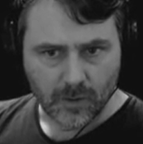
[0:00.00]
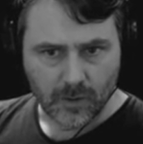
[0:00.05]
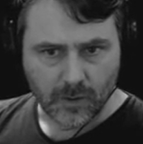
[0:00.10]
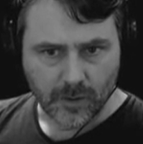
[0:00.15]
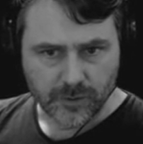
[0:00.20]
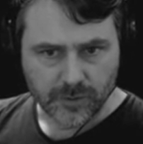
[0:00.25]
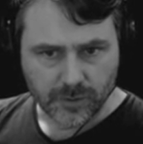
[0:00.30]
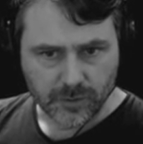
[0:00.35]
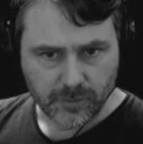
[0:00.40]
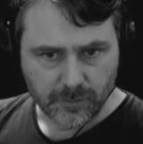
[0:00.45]

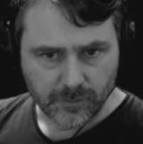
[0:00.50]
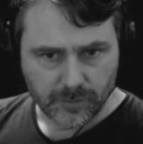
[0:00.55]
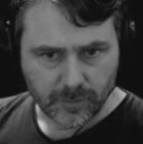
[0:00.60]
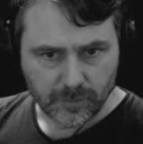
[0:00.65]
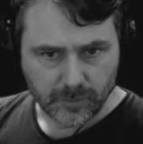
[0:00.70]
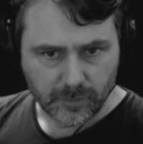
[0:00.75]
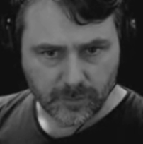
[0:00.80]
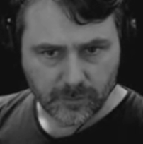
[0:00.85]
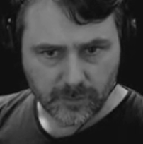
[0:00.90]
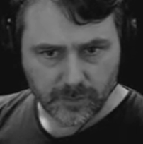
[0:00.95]
I should
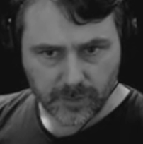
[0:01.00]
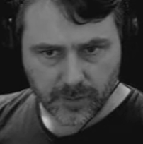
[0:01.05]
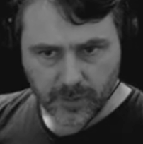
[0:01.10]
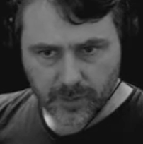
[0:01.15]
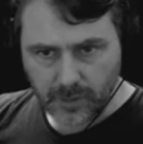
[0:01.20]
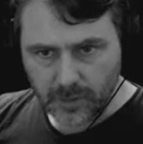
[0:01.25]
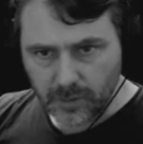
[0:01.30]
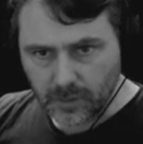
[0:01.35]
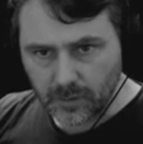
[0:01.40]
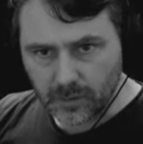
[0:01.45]

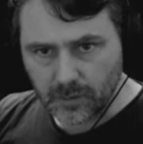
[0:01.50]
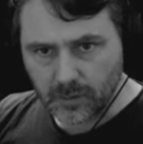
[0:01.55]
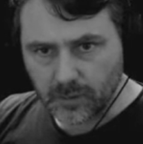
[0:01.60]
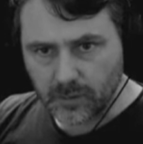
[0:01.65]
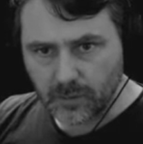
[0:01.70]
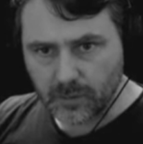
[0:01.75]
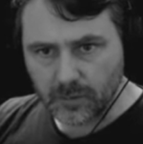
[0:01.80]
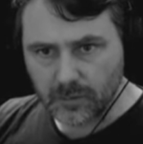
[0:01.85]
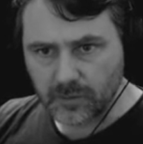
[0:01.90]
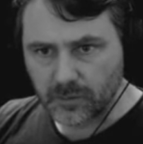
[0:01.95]
probably
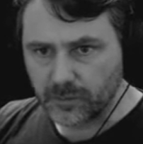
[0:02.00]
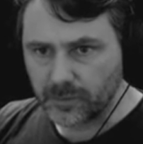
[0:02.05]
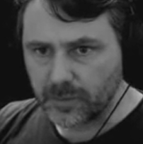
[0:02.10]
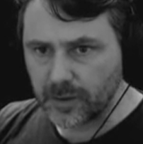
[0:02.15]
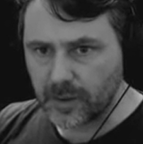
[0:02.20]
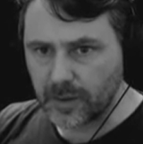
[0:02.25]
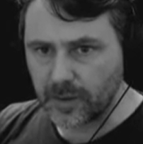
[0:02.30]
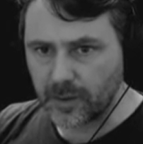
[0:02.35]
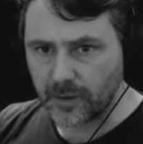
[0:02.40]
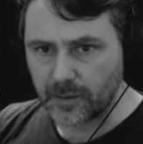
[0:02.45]

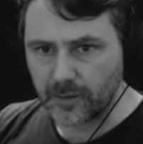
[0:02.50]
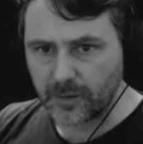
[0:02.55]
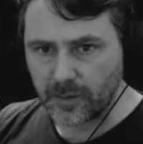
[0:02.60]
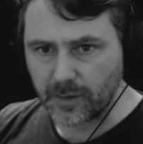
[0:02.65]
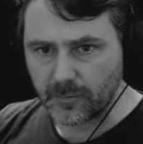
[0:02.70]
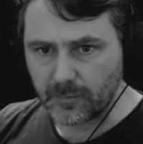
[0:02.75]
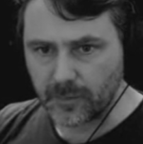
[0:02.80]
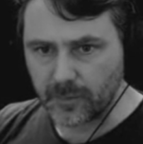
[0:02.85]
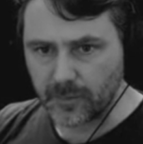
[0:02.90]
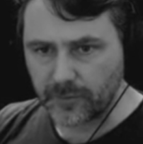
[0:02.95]
spit out a
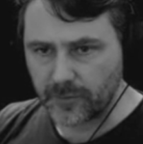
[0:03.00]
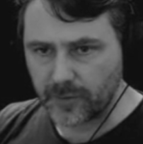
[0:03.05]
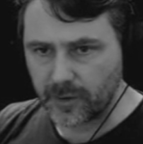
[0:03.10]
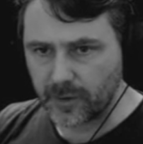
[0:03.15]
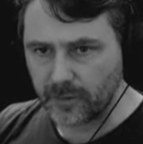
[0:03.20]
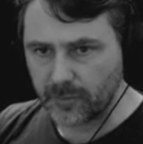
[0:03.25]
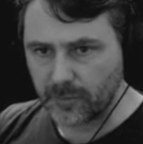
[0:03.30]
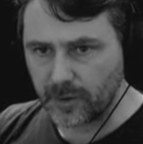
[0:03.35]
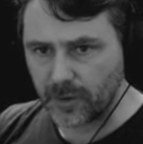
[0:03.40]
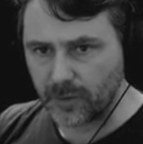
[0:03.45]
number for
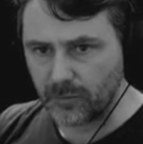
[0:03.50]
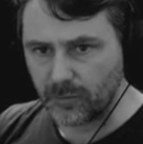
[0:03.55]
how many